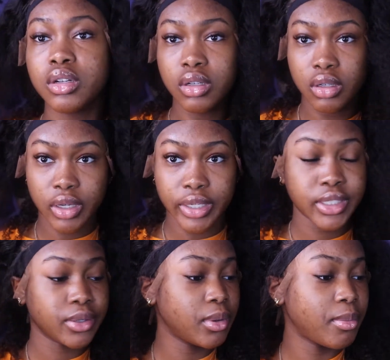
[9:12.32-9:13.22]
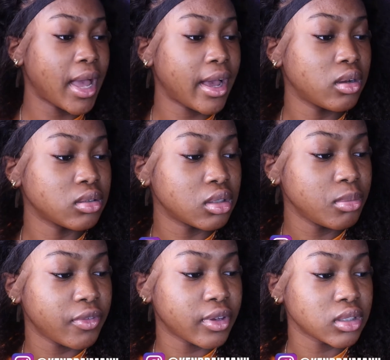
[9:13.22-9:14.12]
Okay, so we're back. Hold
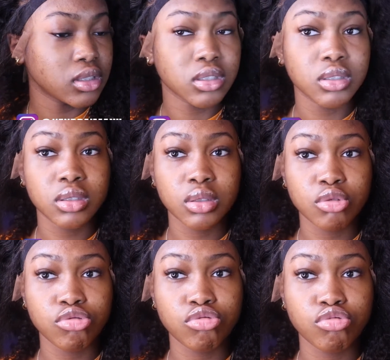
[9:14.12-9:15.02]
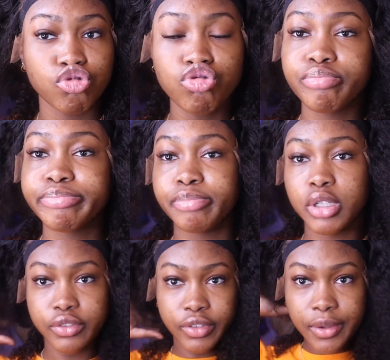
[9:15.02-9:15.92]
on, let me fix this. Oh,
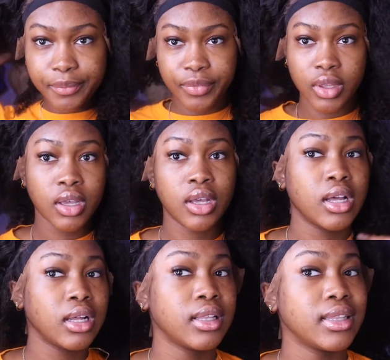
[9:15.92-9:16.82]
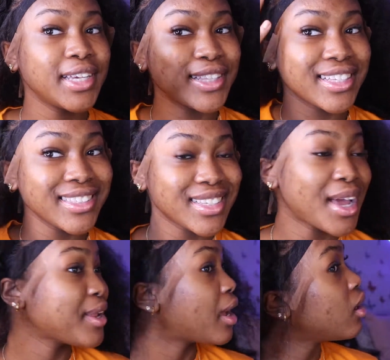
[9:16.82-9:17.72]
perfect. Look at this
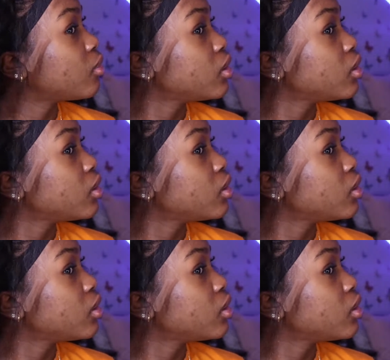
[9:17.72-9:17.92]
side, y'all.